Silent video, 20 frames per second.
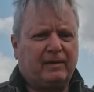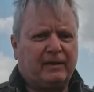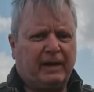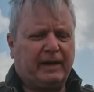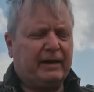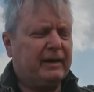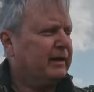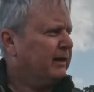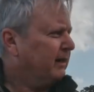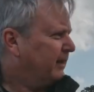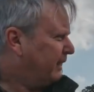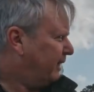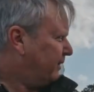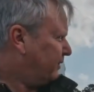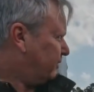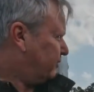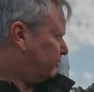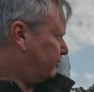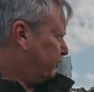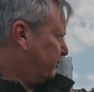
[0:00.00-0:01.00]
Okay.
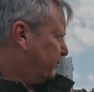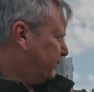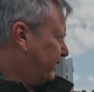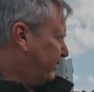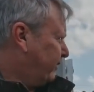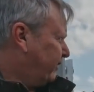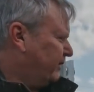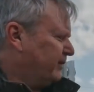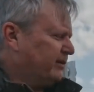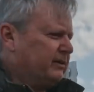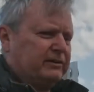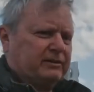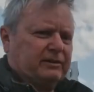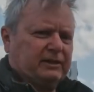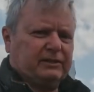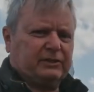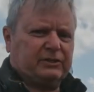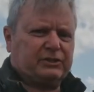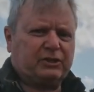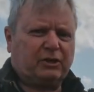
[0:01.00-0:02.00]
Get the
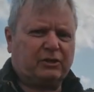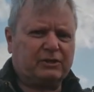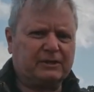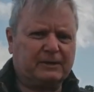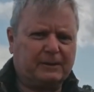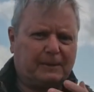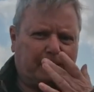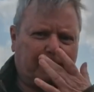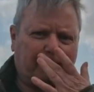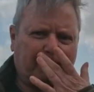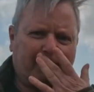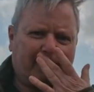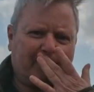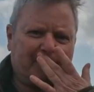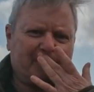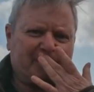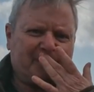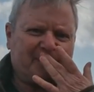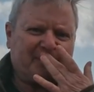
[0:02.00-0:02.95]
Troopcarrier in the shot. Okay.